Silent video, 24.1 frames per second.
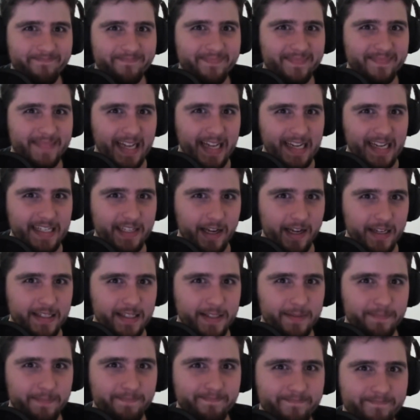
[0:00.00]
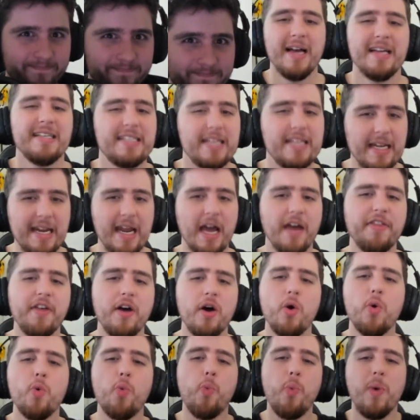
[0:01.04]
Thanks, guys.
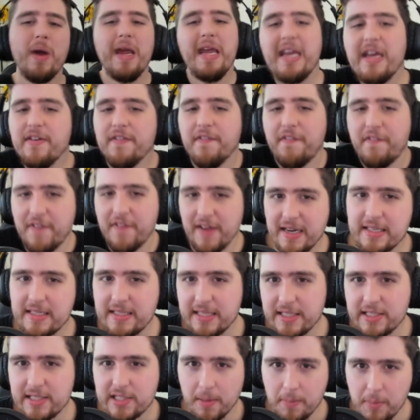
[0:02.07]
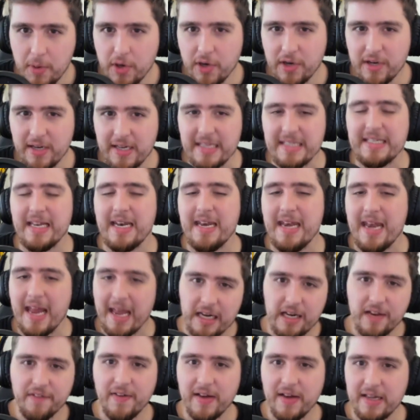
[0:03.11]
Together, we can fix this community's
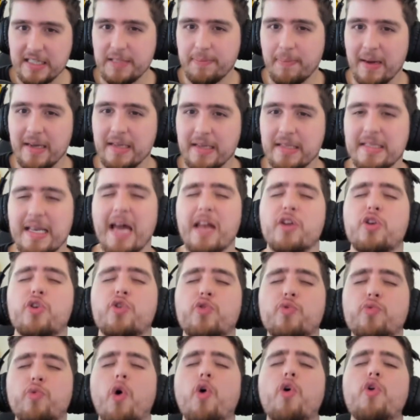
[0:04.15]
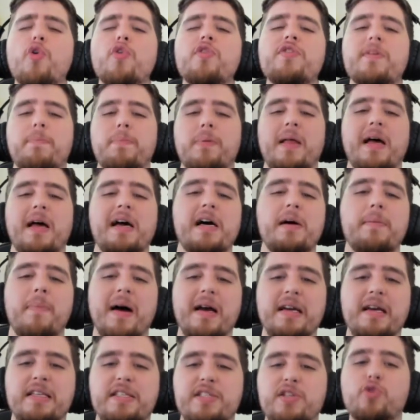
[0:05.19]
negative headspace and grow the player
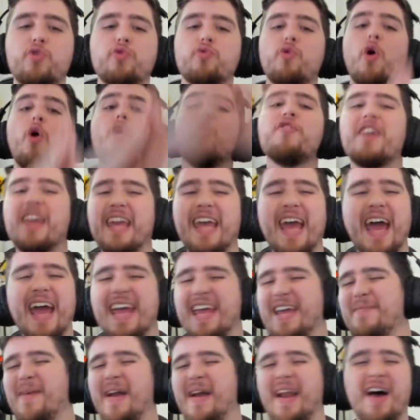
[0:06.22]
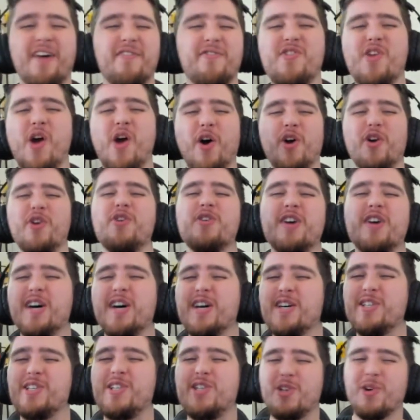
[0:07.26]
base, grow the game, and have no
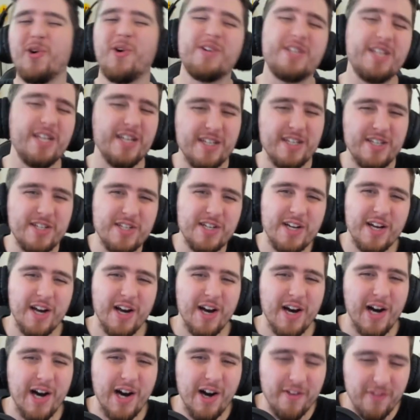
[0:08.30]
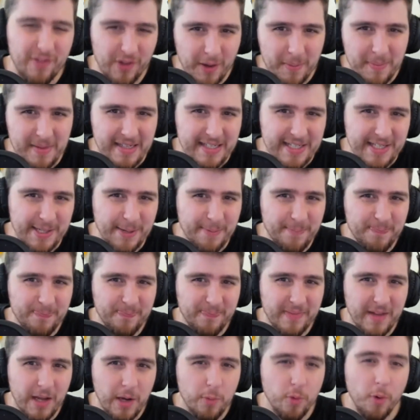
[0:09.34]
shortage of lobbies.
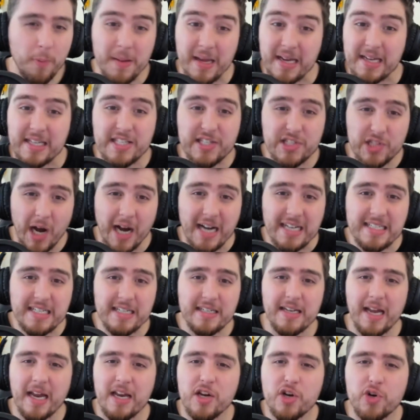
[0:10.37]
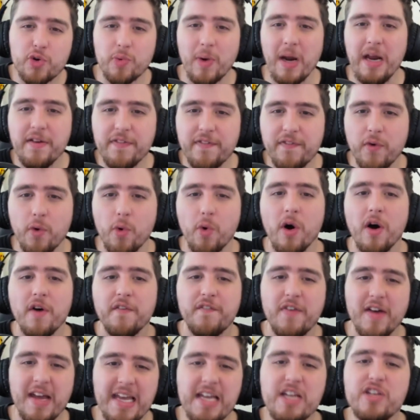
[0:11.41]
We'll be excited and grateful
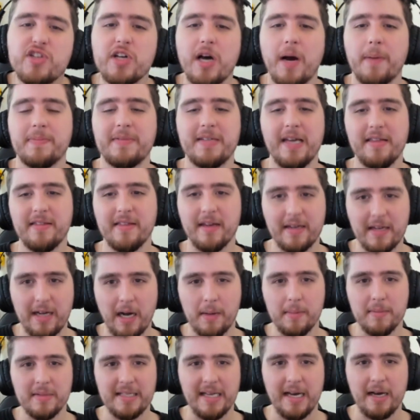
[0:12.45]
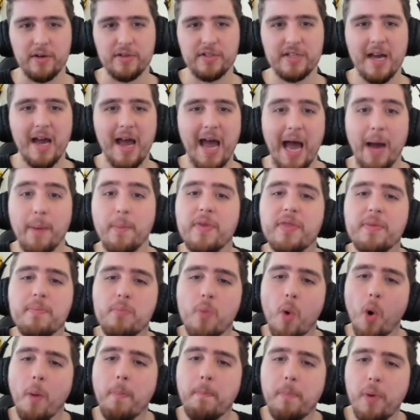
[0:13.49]
for each update that comes out, and with
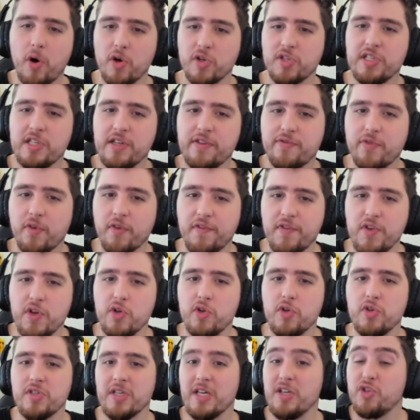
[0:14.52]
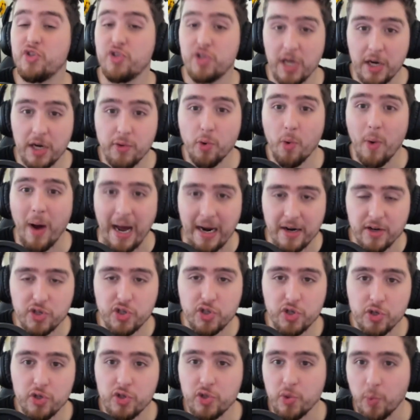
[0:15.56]
more positive reviews and general
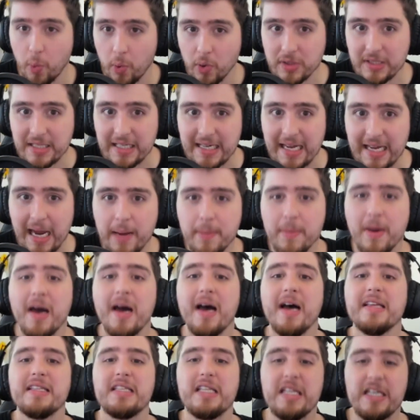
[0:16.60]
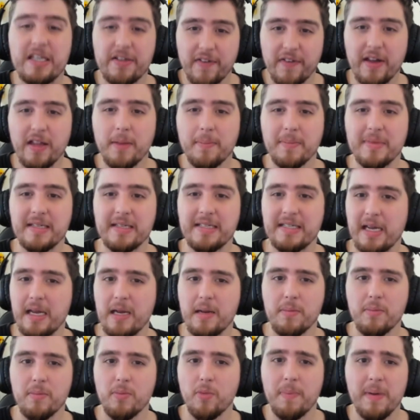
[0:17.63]
attitude towards the game, the development
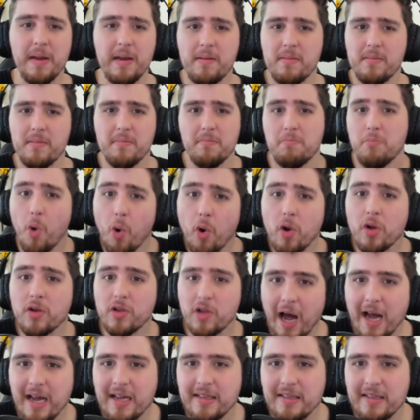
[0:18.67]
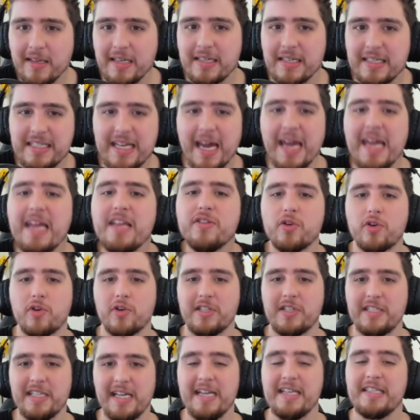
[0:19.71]
team will be more likely to take the
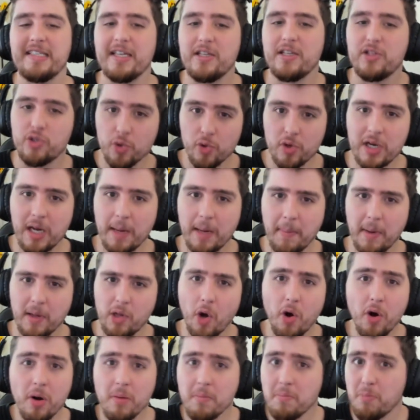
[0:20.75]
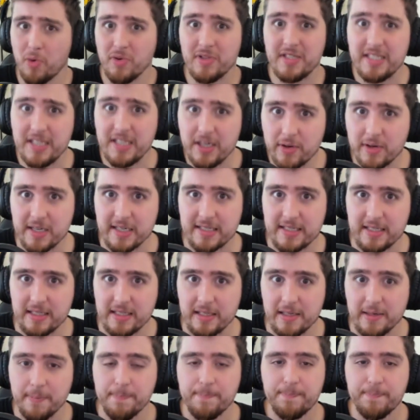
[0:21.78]
critiques that do come along more seriously.